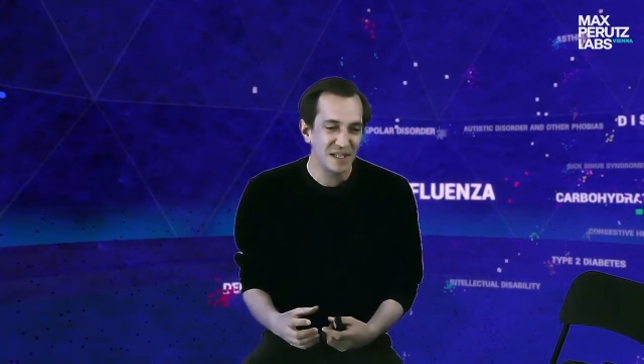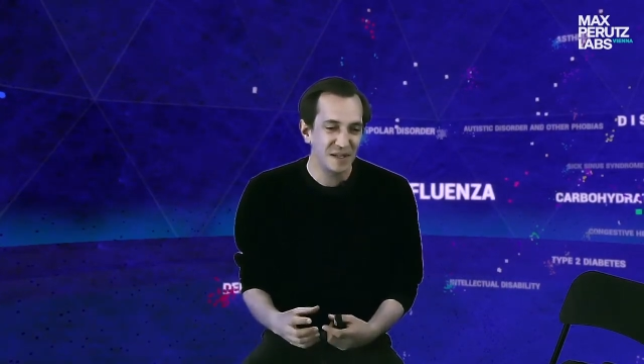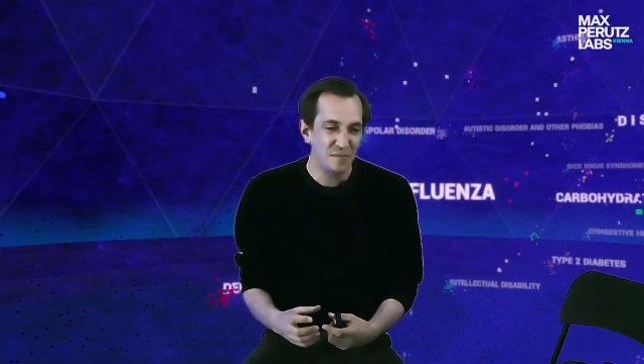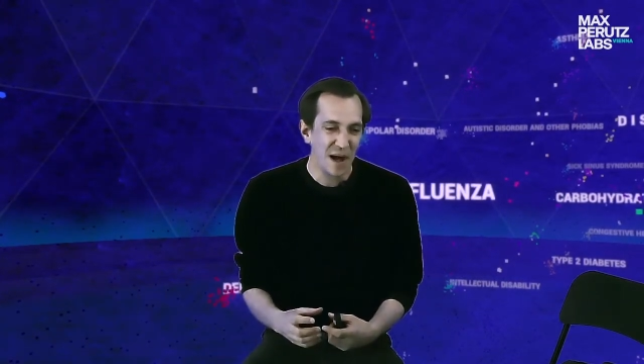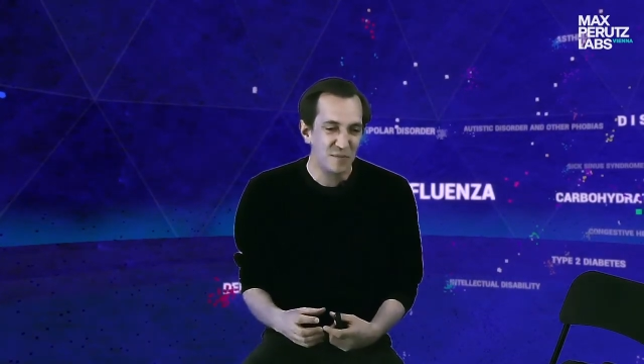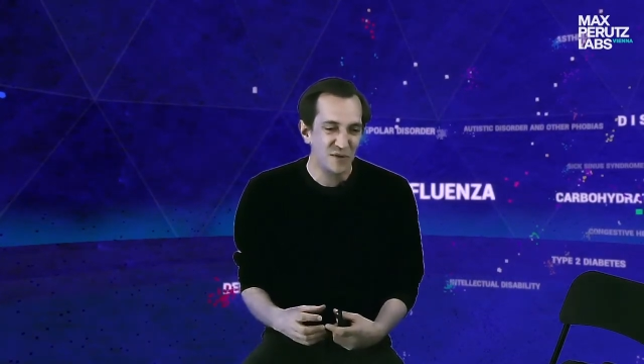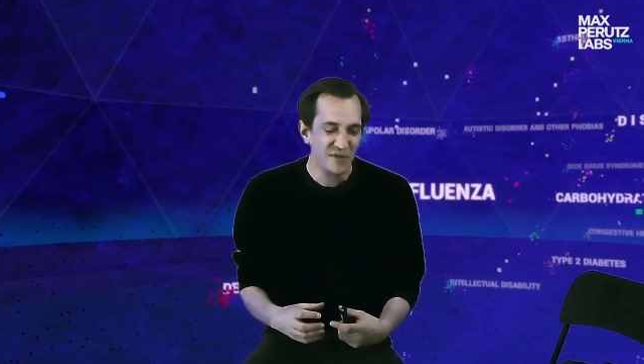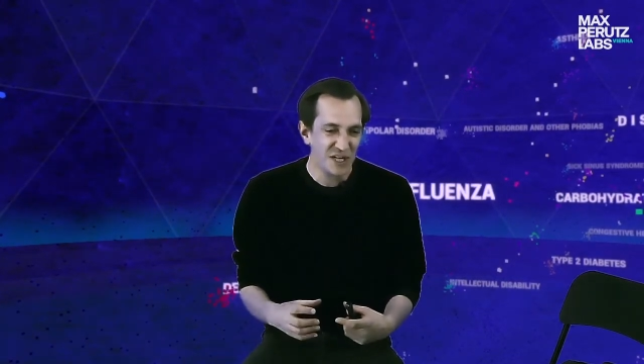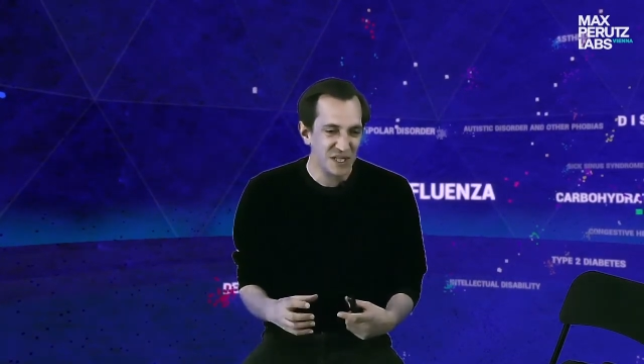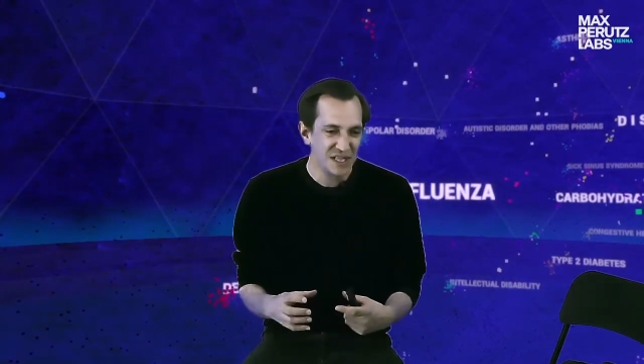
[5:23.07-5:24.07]
my
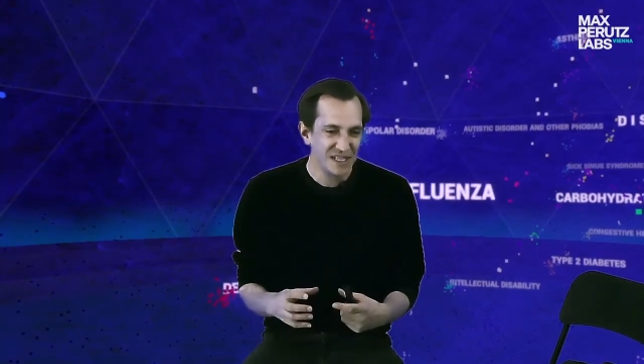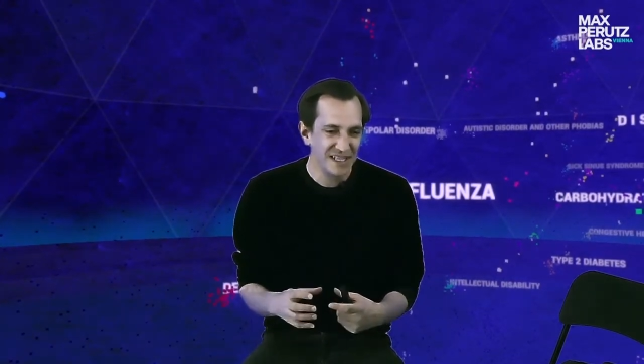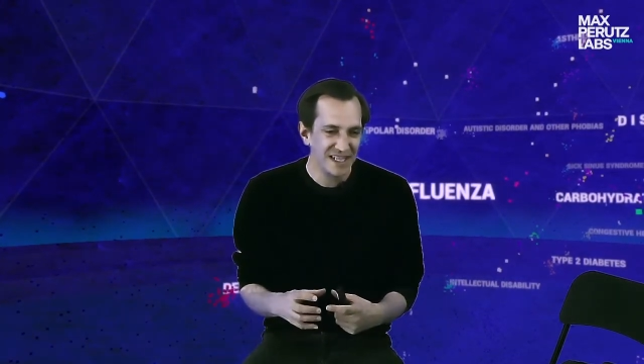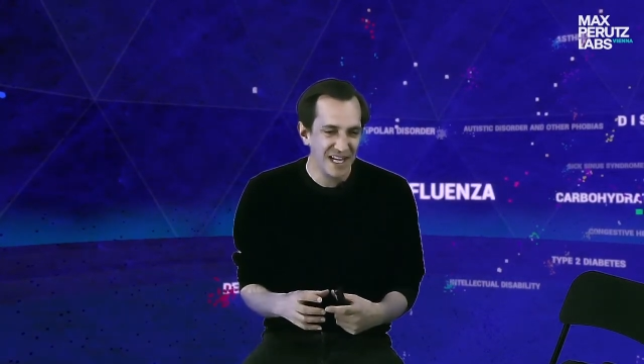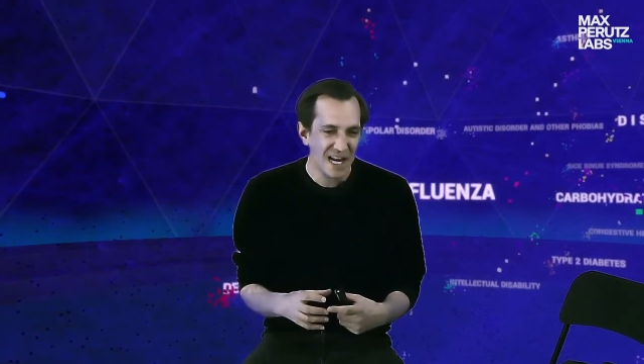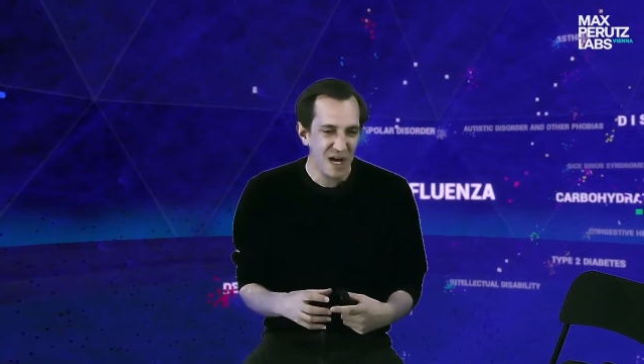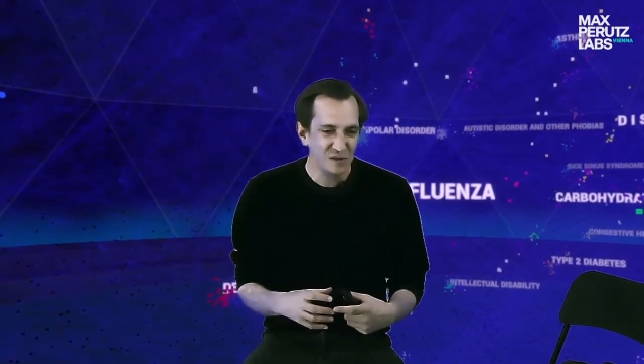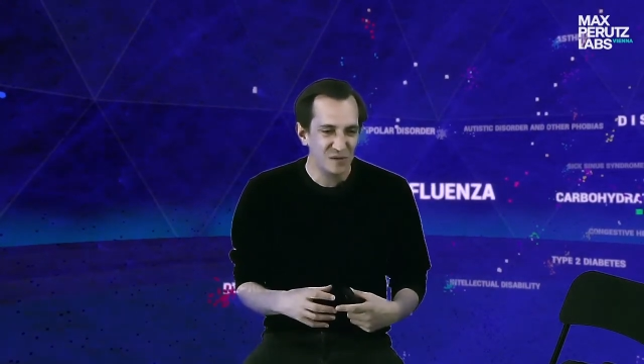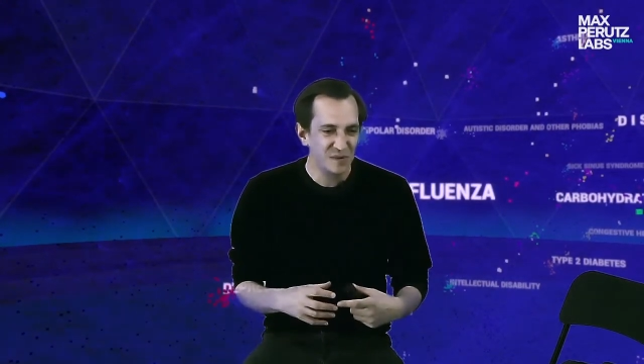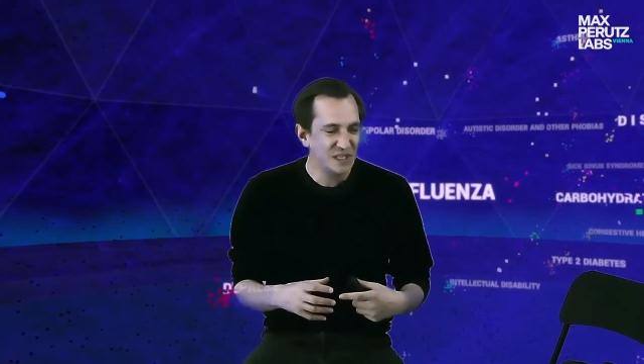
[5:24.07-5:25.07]
profession
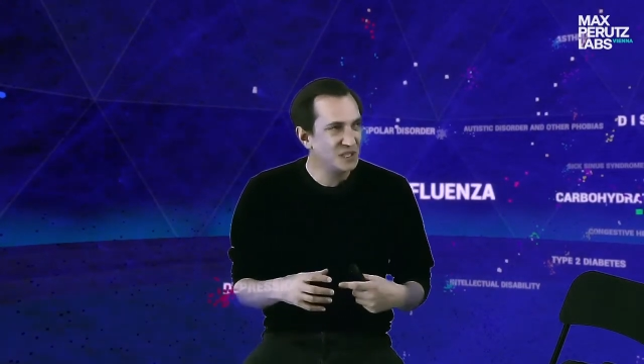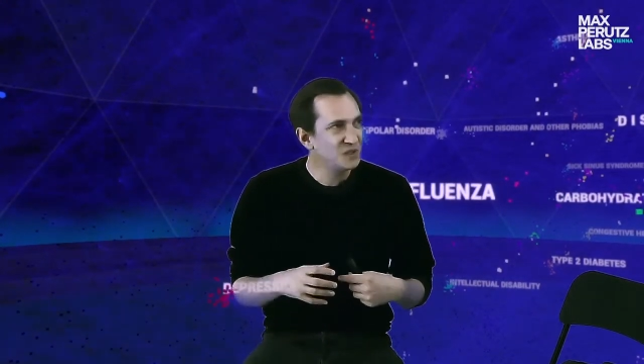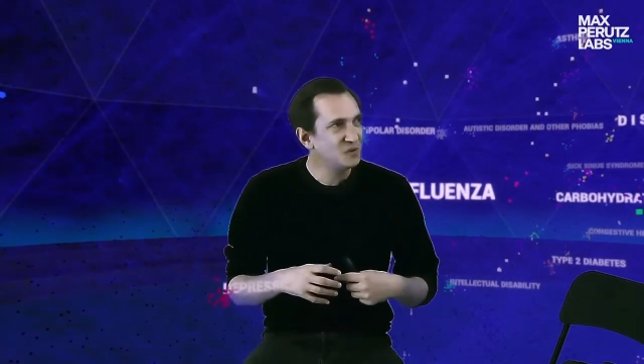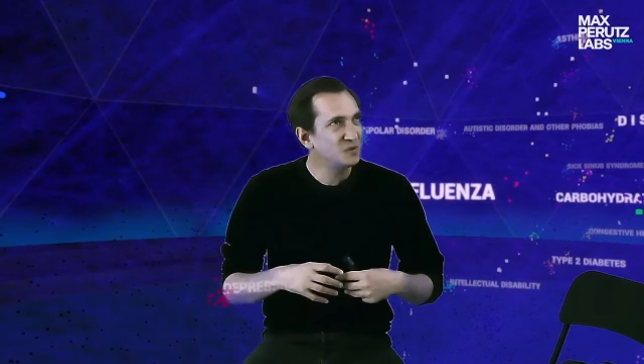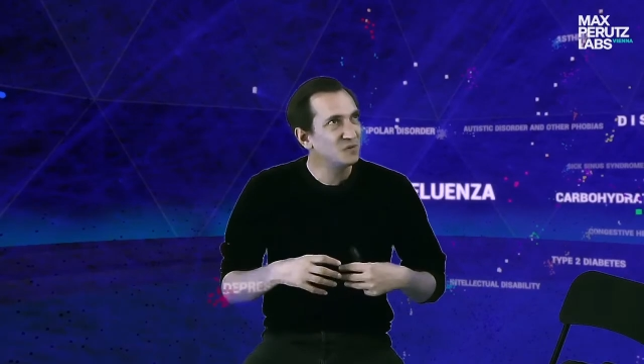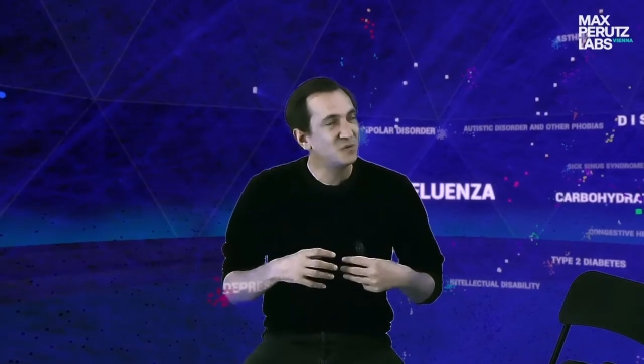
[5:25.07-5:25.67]
allows me to,